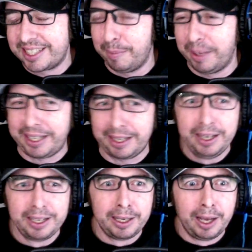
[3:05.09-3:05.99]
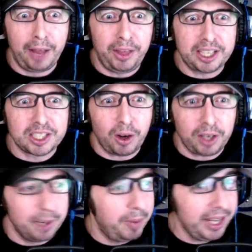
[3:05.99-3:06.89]
And I'm like, I think he's
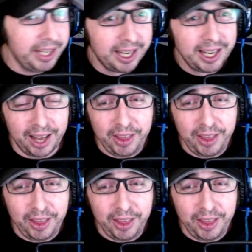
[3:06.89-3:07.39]
talking to me. I